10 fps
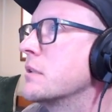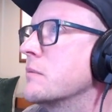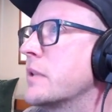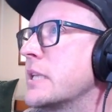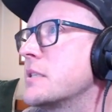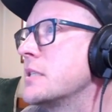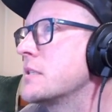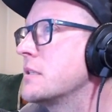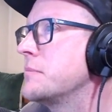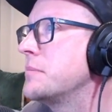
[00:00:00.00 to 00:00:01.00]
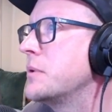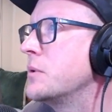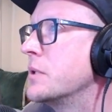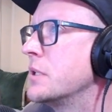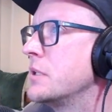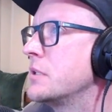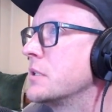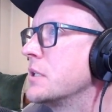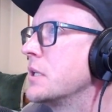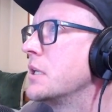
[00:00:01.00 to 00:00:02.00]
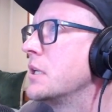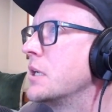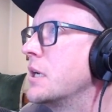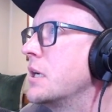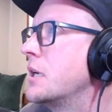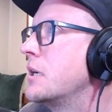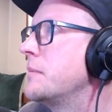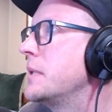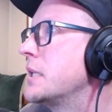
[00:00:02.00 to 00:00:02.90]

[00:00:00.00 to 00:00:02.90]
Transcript: this is the board. It